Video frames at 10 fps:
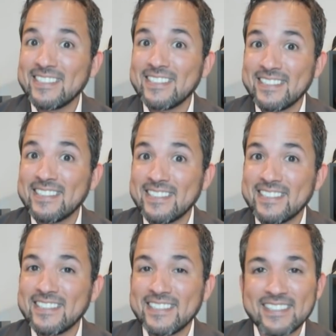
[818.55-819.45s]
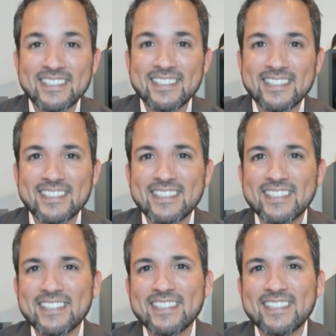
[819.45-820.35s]

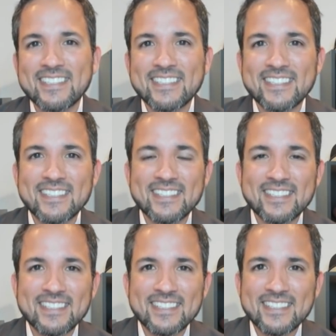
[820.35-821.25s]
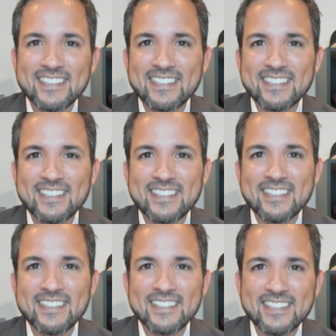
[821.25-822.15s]

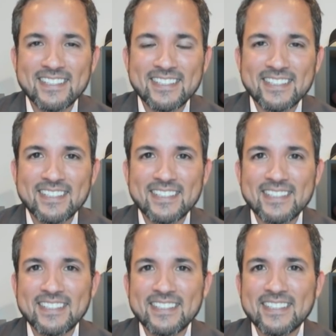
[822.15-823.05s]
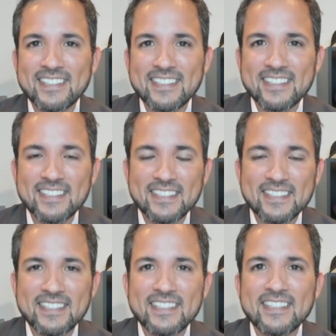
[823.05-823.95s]

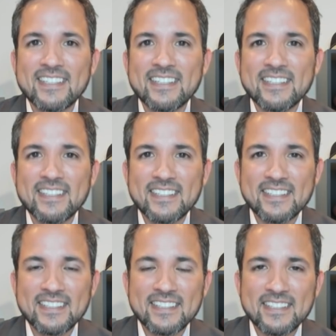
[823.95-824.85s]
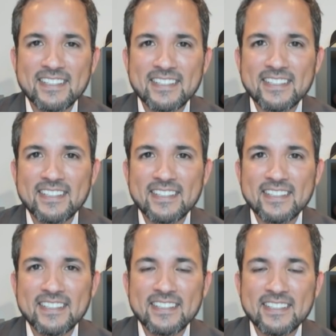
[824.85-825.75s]

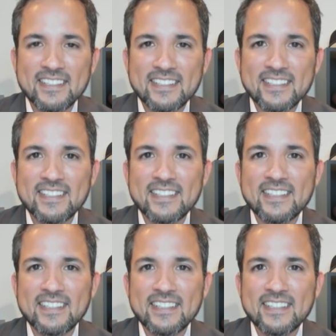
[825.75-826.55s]
This person isn't speaking.